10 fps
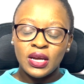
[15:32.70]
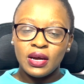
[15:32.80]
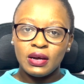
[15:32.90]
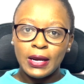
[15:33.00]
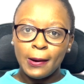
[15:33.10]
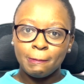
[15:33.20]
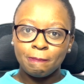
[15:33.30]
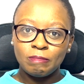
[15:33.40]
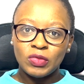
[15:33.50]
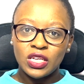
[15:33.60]

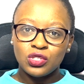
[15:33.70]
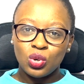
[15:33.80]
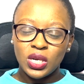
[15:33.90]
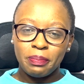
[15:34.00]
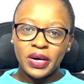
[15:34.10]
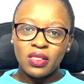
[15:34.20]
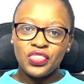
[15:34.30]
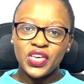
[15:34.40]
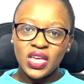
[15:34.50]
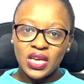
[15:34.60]
It's all about
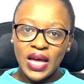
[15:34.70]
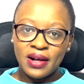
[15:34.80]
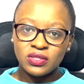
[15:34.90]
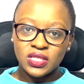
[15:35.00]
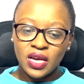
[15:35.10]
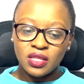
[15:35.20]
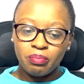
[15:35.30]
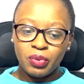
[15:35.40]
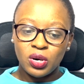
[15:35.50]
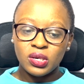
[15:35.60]
thinking outside the
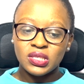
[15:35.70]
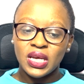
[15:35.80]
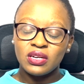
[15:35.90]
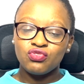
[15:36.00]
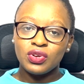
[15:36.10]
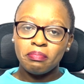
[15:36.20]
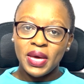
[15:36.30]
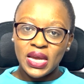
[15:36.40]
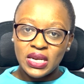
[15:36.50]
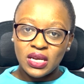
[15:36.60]
box and
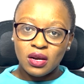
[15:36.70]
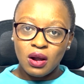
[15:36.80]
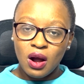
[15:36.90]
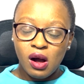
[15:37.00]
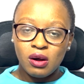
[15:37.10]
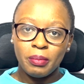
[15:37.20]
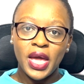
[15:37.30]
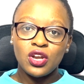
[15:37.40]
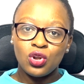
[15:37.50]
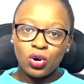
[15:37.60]
remaining calm
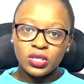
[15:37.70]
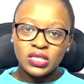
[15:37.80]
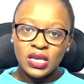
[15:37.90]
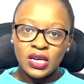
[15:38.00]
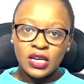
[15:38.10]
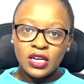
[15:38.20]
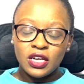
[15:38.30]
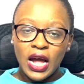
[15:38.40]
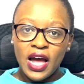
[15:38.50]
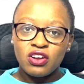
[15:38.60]
and not
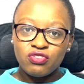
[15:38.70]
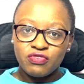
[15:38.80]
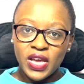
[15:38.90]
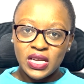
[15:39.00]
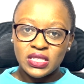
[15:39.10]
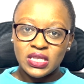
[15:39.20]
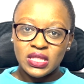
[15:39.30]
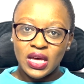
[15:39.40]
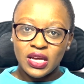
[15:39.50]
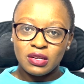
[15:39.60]
aggravating
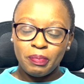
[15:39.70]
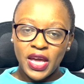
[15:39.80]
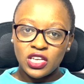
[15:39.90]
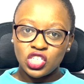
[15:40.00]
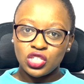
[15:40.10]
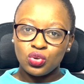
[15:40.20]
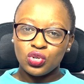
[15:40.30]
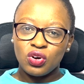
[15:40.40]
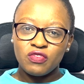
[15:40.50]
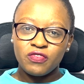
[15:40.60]
that patient, or
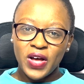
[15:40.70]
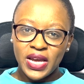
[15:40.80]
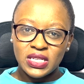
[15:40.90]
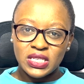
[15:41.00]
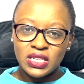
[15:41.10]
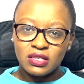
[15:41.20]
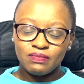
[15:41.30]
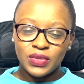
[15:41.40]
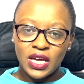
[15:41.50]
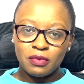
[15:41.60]
not fighting
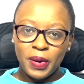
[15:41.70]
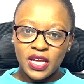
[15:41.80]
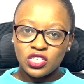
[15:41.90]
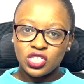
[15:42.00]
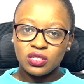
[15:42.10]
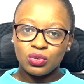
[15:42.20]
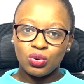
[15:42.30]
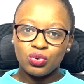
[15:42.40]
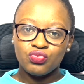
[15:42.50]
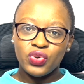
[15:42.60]
that patient,
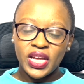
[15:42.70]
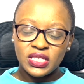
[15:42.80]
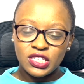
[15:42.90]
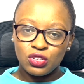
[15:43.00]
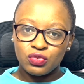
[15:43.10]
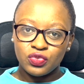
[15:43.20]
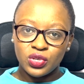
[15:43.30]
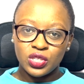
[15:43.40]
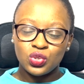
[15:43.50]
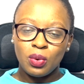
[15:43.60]
or raising your
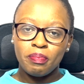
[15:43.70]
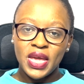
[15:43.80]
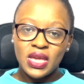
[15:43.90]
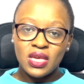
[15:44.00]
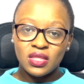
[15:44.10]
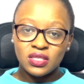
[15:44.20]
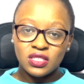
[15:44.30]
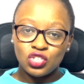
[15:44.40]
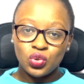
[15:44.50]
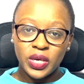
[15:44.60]
voice, or making the
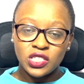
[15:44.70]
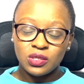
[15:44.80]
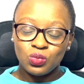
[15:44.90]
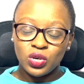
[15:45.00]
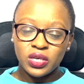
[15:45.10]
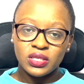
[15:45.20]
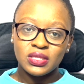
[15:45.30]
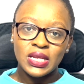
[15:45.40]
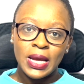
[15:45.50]
situation worse.